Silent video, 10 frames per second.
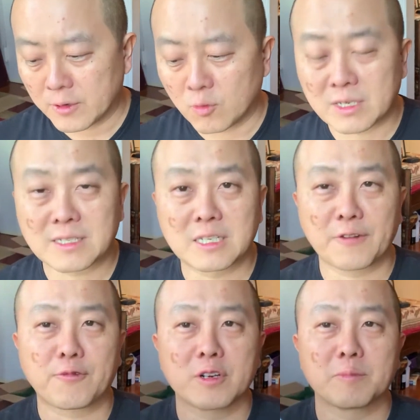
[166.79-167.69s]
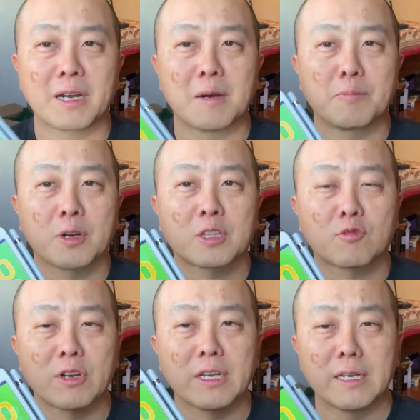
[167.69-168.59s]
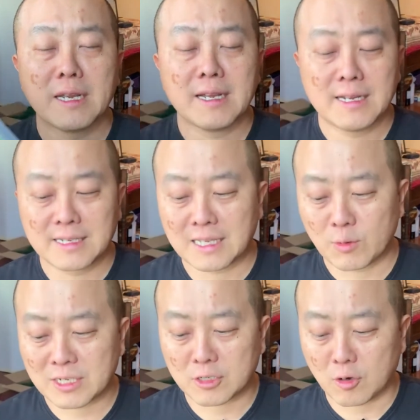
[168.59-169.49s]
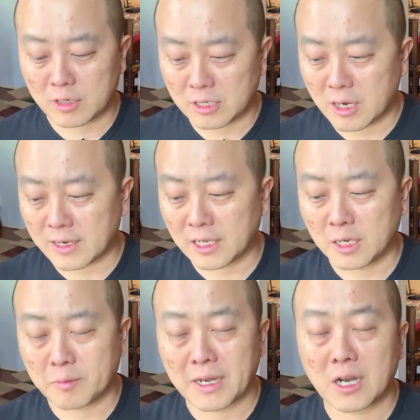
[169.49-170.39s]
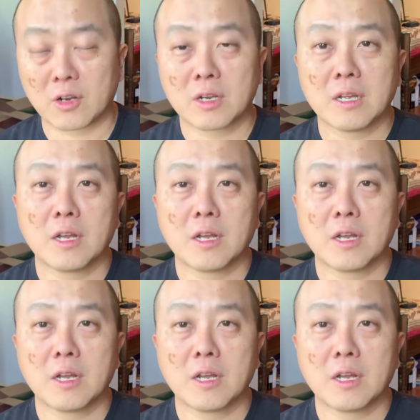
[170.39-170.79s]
what's different about book 3 is that we start talking about